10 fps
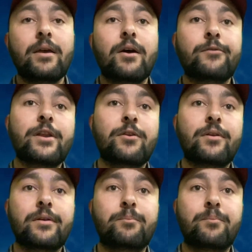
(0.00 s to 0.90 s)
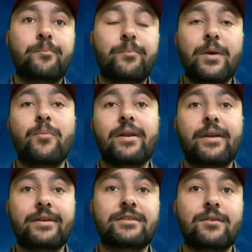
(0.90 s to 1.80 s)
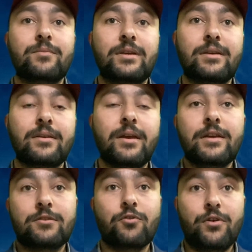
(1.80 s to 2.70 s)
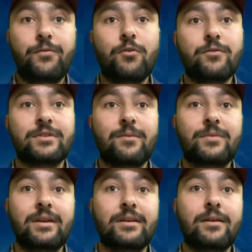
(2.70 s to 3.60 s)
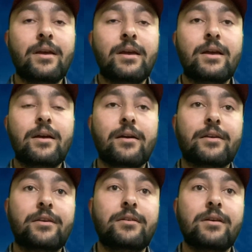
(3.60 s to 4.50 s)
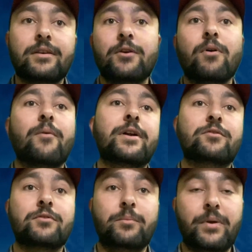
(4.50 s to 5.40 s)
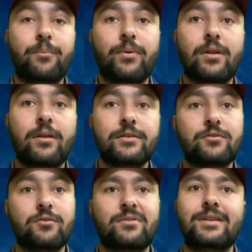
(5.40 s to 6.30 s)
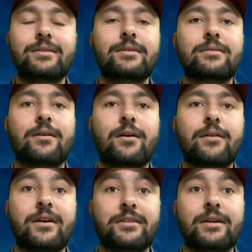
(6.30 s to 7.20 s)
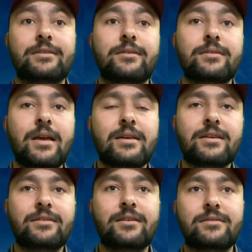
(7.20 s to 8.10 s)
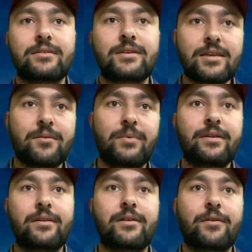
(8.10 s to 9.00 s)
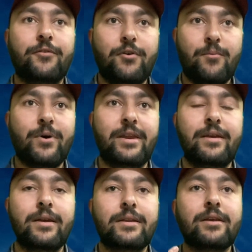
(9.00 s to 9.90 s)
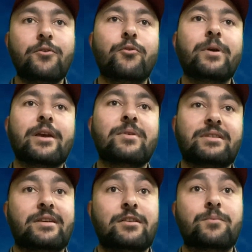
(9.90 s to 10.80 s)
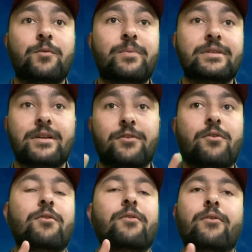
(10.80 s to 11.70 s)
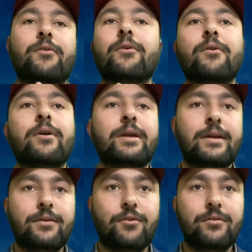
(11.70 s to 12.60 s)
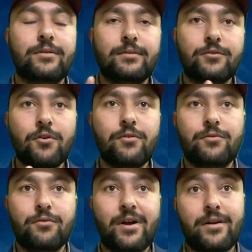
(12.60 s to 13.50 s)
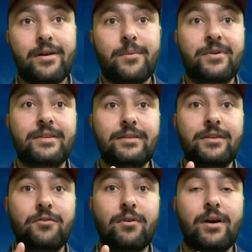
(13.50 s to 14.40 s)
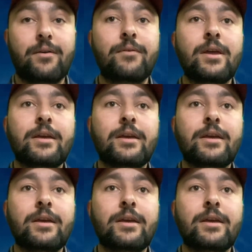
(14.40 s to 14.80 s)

When people need something, so if you have something, give away to the people. So this is called a success. Success doesn't mean that if you have money, then you become a successful person. No, no, no, no. Do not adopt this in your life.